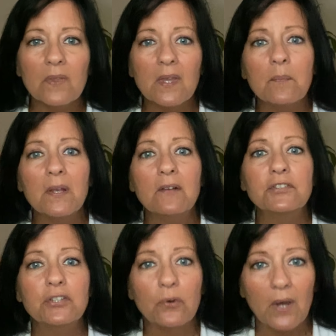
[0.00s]
They may have
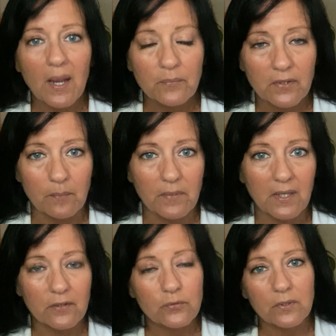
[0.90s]
scrapped it,
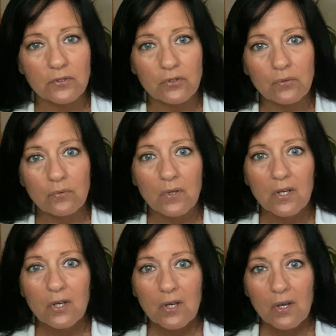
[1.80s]
because once you
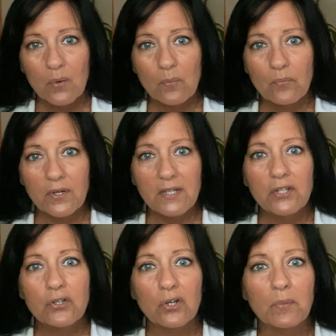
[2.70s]

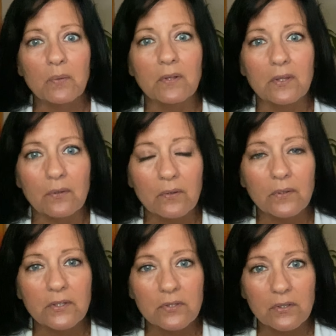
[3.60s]
predetermine what they're
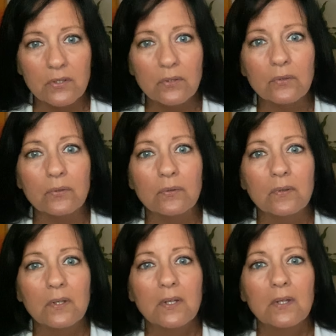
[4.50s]
going to do
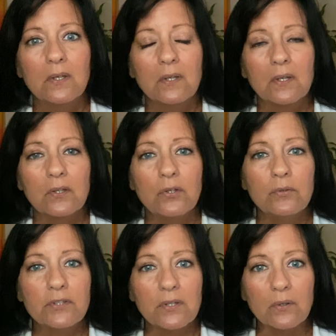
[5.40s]

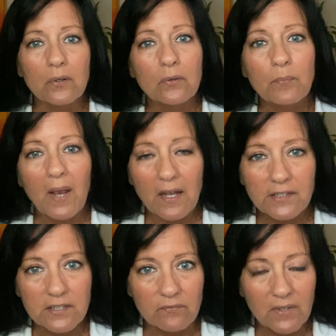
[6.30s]
using their own
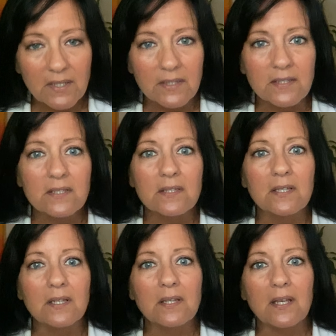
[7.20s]
past events,
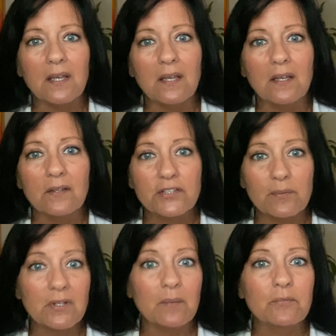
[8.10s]
then they
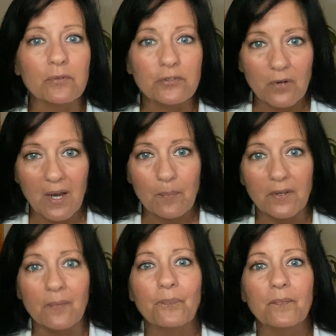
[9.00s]
sometimes will scrap
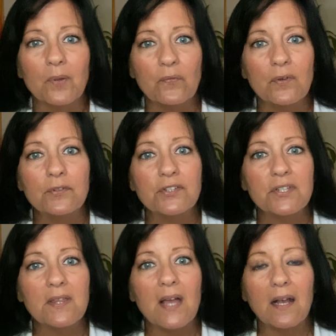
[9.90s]
it. But if you
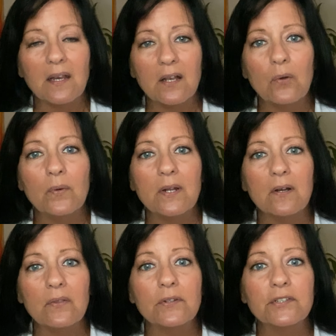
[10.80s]
see that going
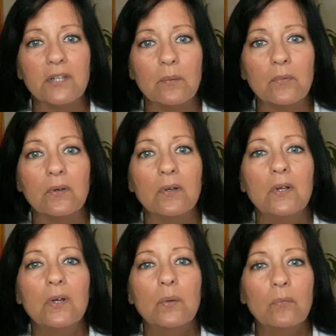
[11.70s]
on this summer,
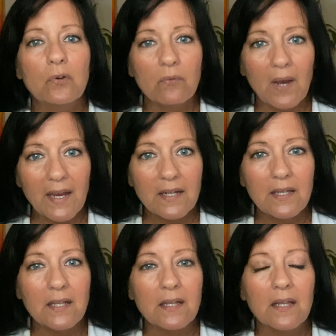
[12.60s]
more
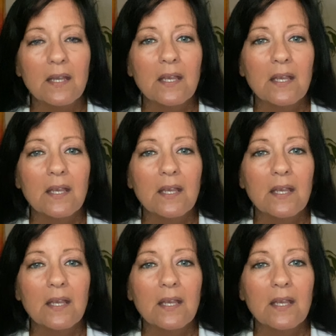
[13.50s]
rioting,